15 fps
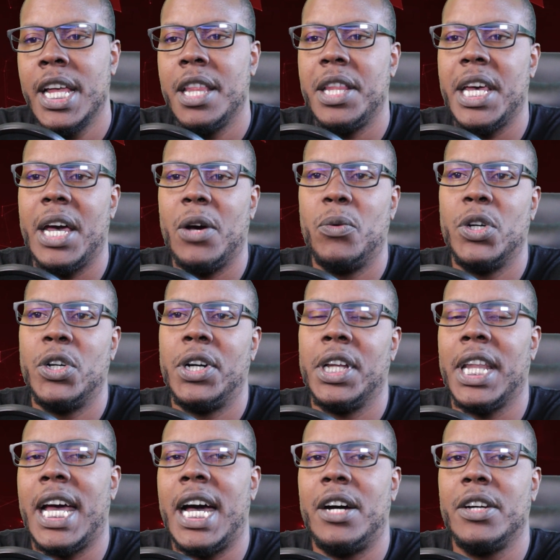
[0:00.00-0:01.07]
that will
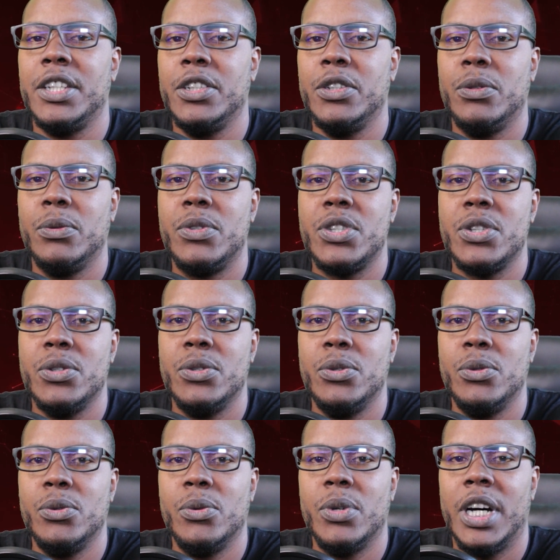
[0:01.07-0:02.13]
allow you
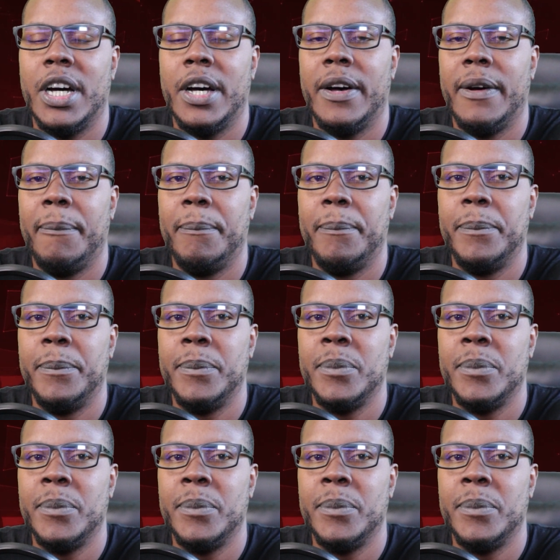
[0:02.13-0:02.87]
to um,